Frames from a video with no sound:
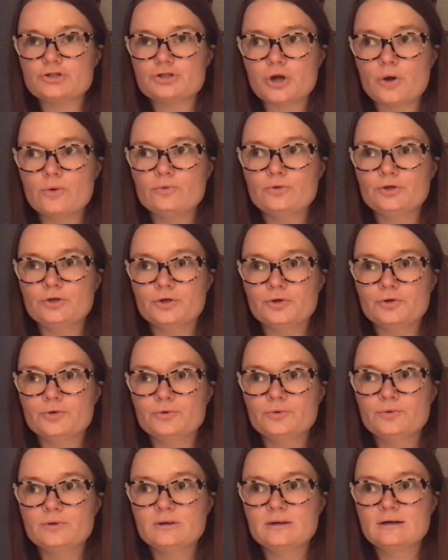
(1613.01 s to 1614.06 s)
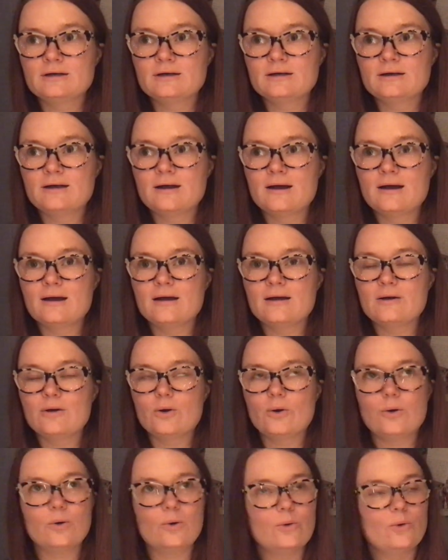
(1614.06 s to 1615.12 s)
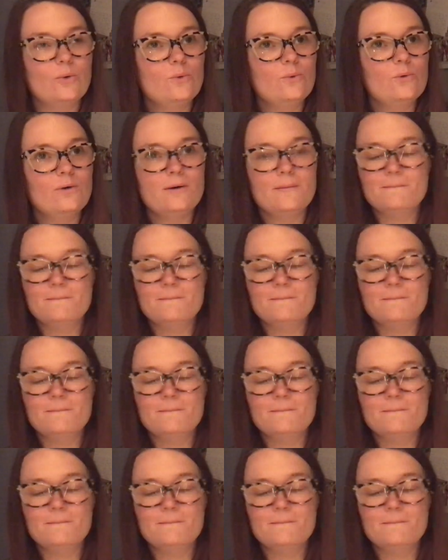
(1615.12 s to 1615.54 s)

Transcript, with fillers: Don't You. Oh